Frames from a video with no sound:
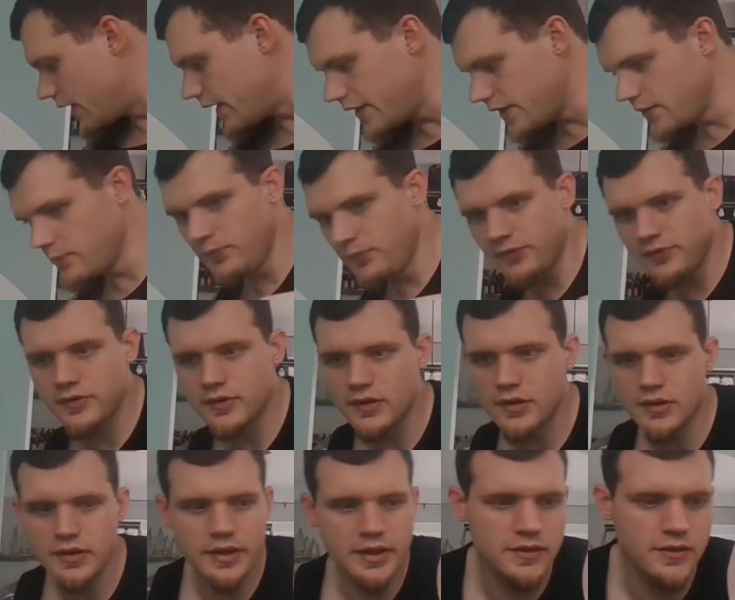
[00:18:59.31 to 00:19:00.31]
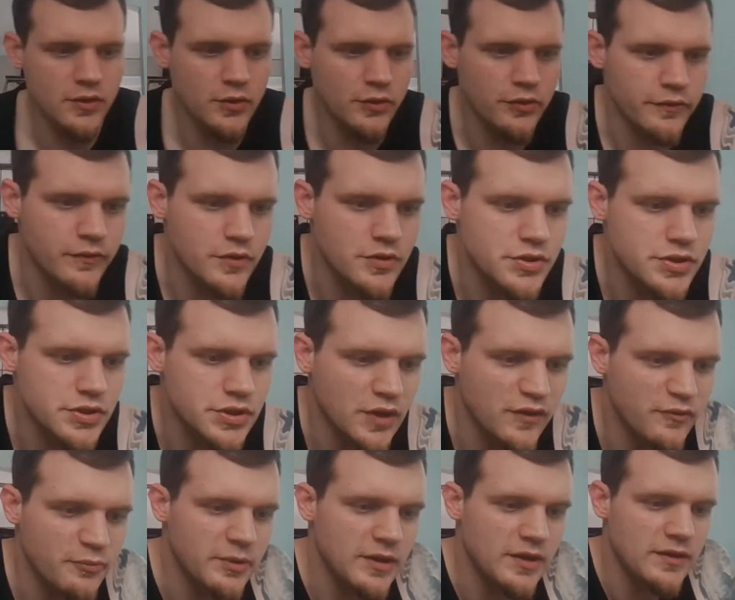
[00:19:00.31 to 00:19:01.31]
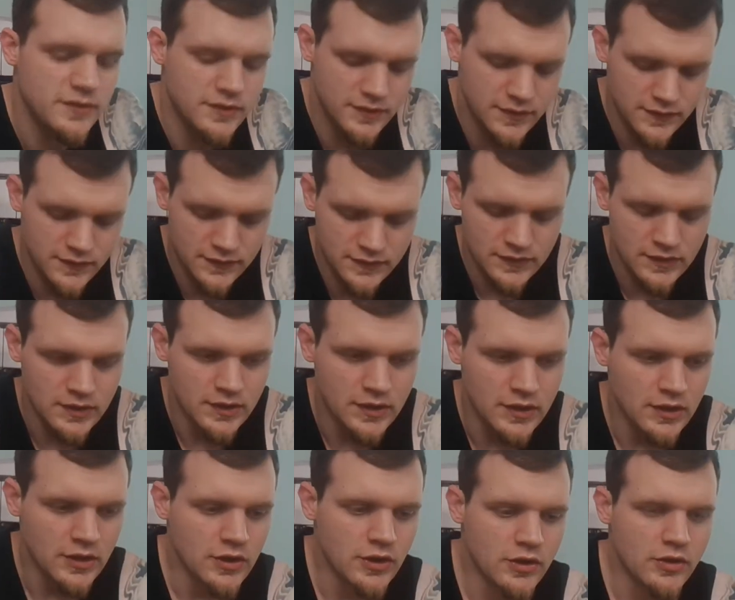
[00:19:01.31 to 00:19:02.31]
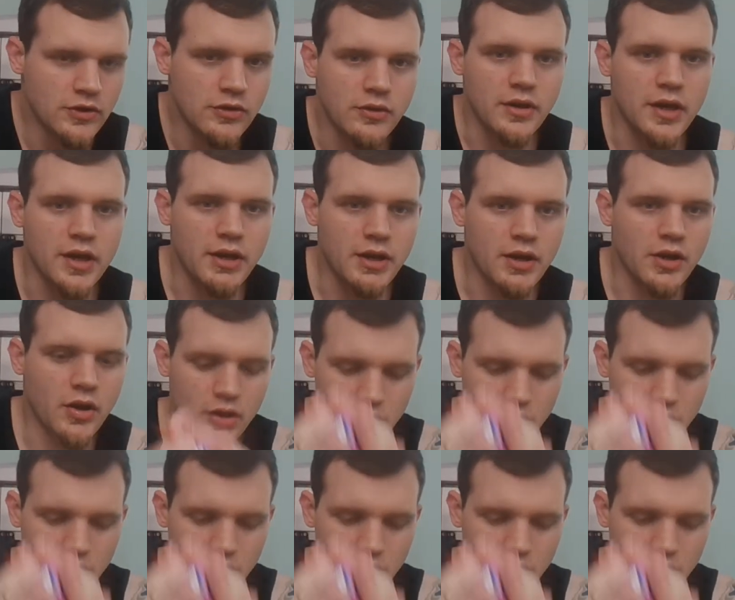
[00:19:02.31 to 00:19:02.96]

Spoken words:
items. Like those for shelf pieces. We got all